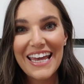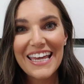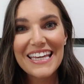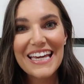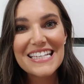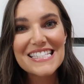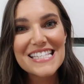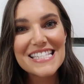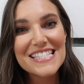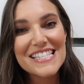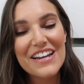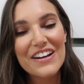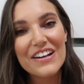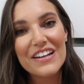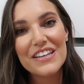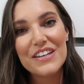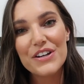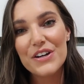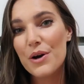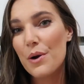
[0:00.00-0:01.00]
Hey guys, it's Sarah
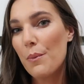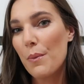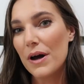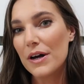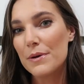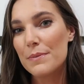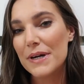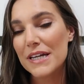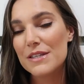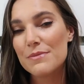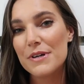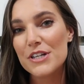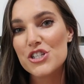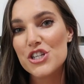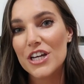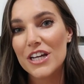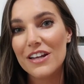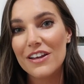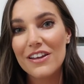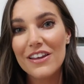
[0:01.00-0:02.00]
here. Welcome back to my
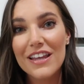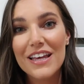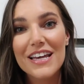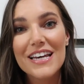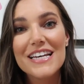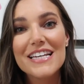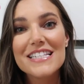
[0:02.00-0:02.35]
channel.